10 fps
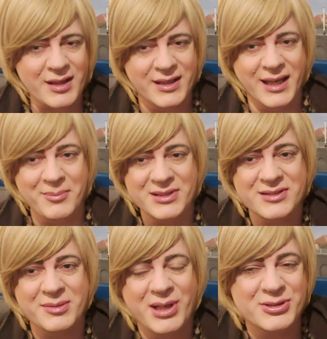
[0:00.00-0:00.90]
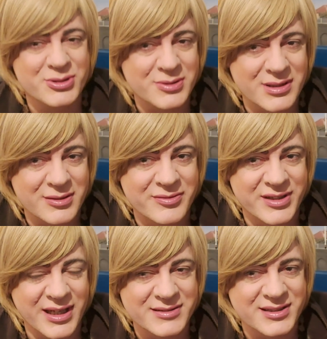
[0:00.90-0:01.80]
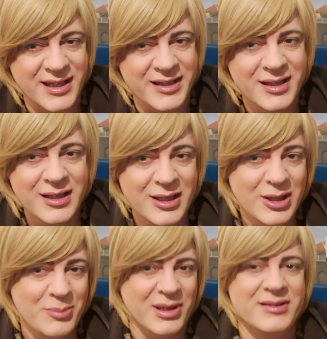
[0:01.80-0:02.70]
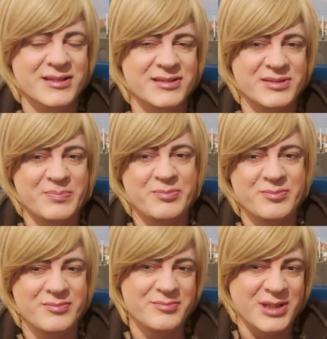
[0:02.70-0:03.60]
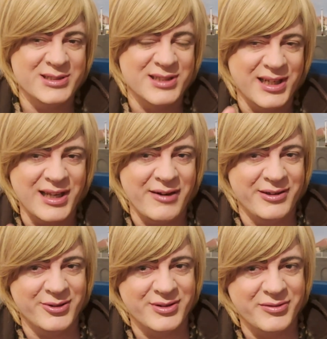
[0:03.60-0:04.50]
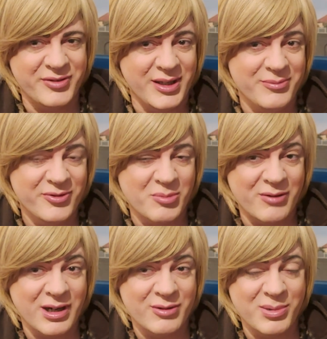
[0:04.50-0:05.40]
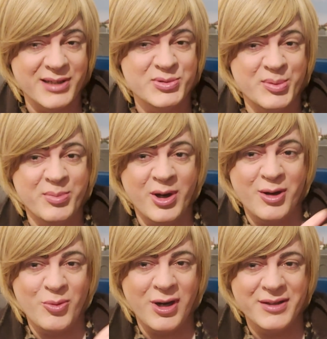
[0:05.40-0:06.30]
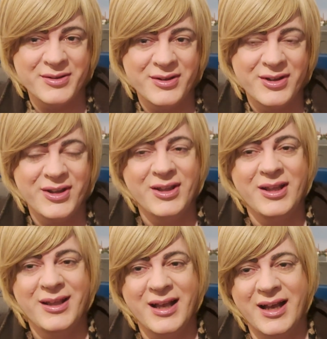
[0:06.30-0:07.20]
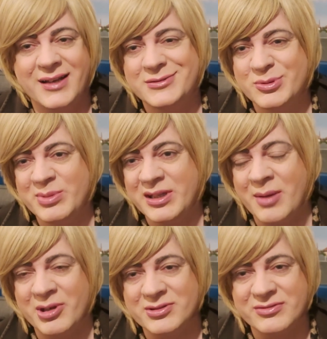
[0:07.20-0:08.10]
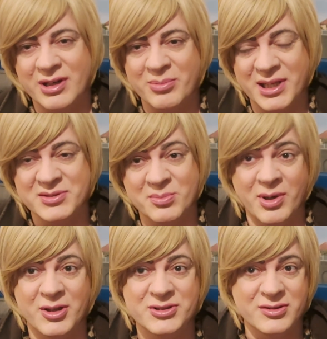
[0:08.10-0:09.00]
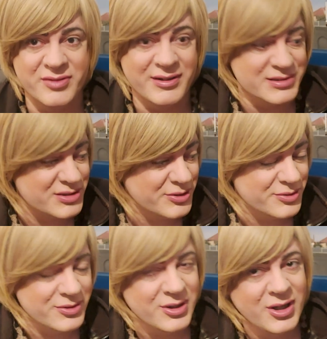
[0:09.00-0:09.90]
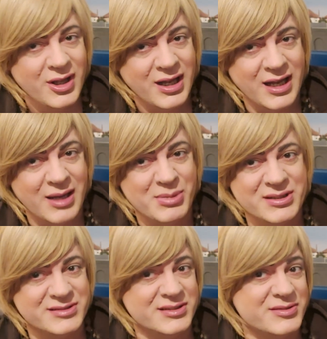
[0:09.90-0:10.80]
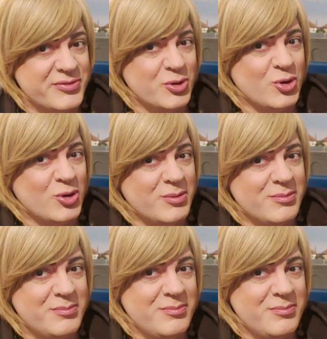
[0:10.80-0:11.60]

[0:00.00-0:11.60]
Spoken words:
Yep, it's going to be a short little video today, but this is basically carrying on the theme for my rail replacement part 1, and we'll be coming on to rail replacement part 2 very soon, but this is for